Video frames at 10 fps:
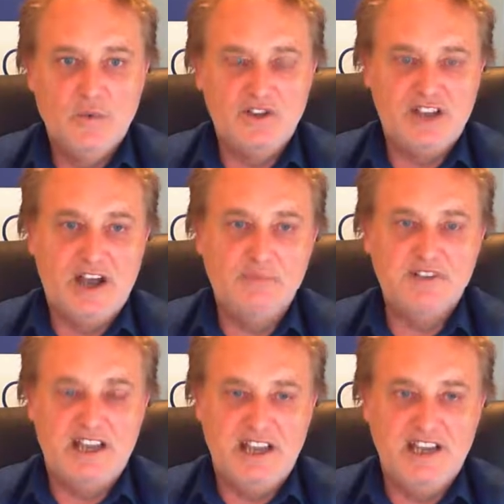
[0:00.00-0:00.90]
which
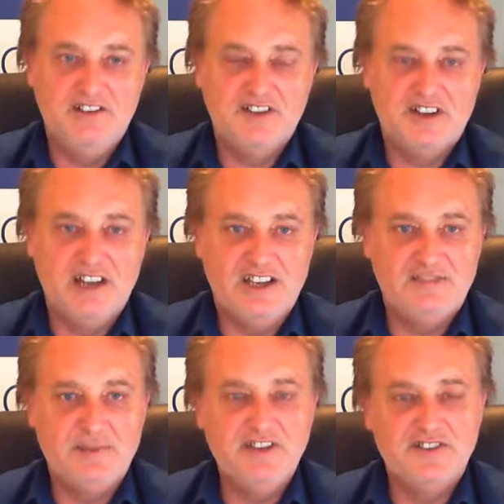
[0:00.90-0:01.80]
helped his
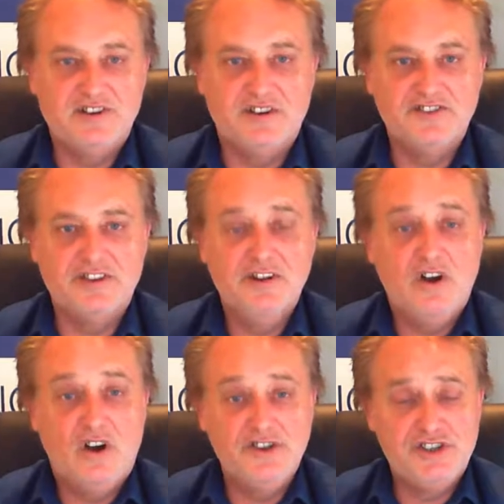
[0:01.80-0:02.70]
expense costs
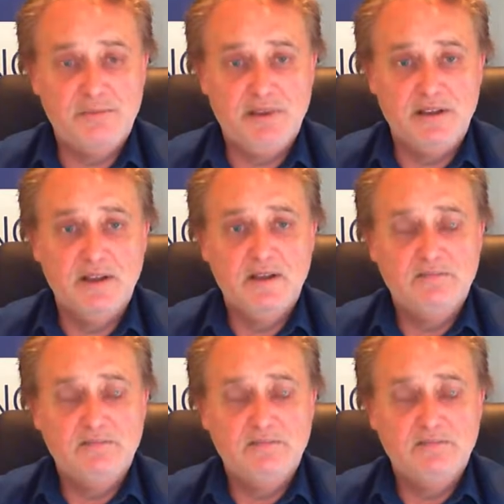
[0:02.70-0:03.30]
on shipping,